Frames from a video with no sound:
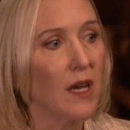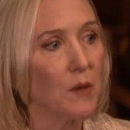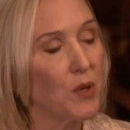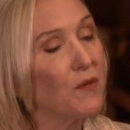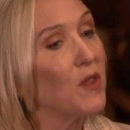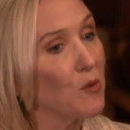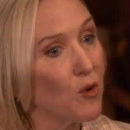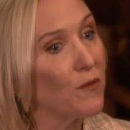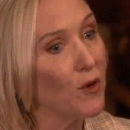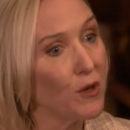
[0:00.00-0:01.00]
uh, pivot the
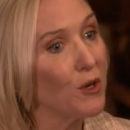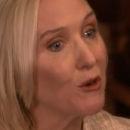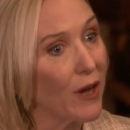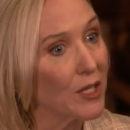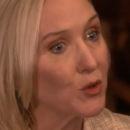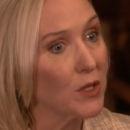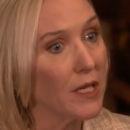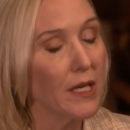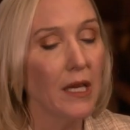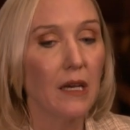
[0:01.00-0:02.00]
portfolio
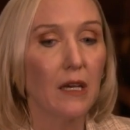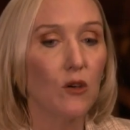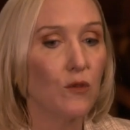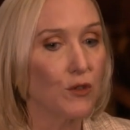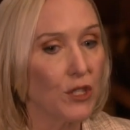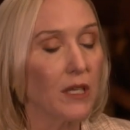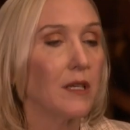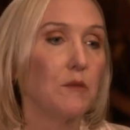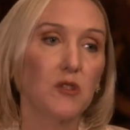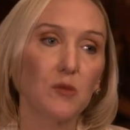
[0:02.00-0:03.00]
gradually over
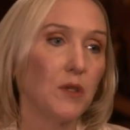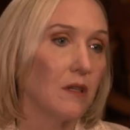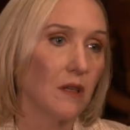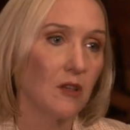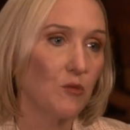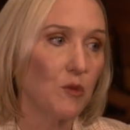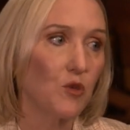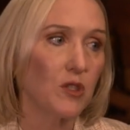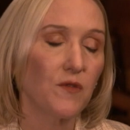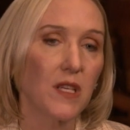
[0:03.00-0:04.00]
time to be a little bit
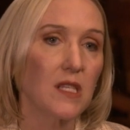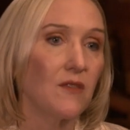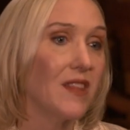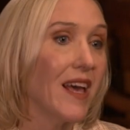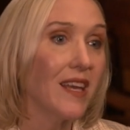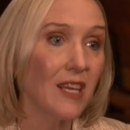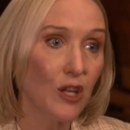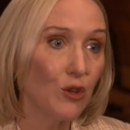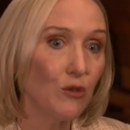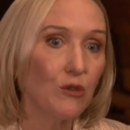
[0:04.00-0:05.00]
more defensive. And that
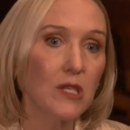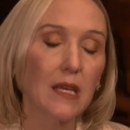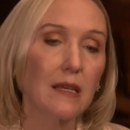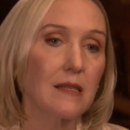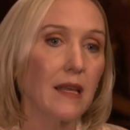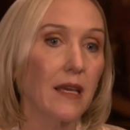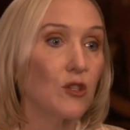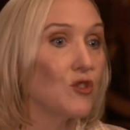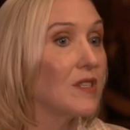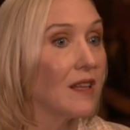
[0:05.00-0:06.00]
includes things like
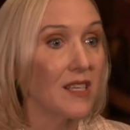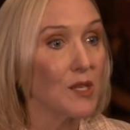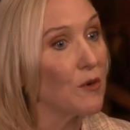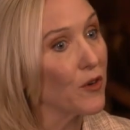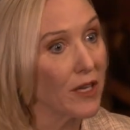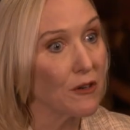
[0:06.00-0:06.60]
selling some of our